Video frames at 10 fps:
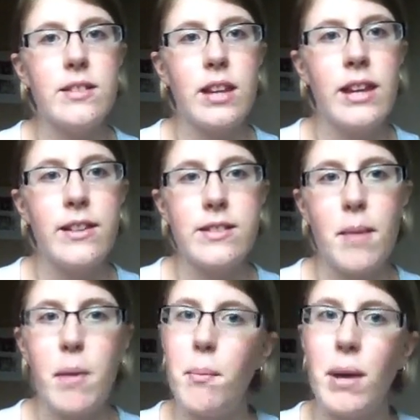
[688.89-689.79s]
He doesn't
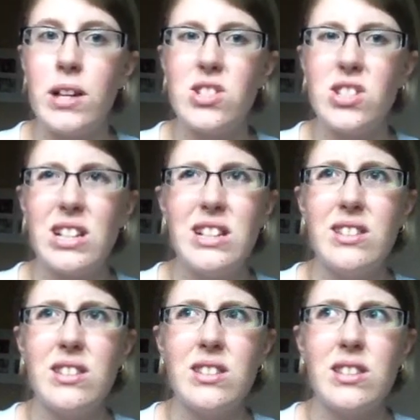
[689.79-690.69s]
come up much
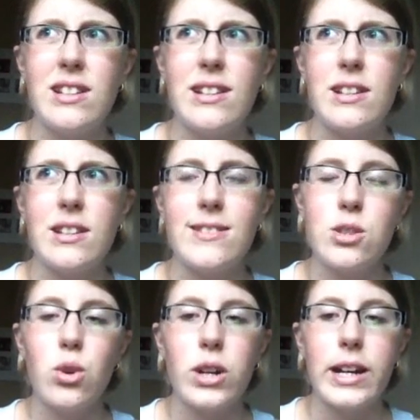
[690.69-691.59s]
in the
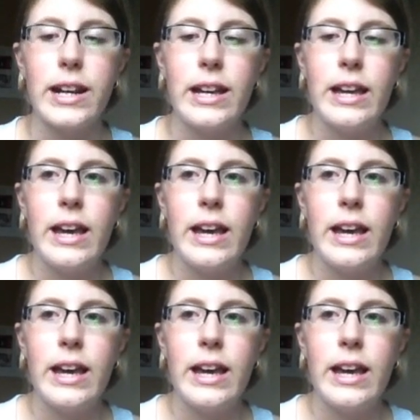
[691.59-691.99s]
story.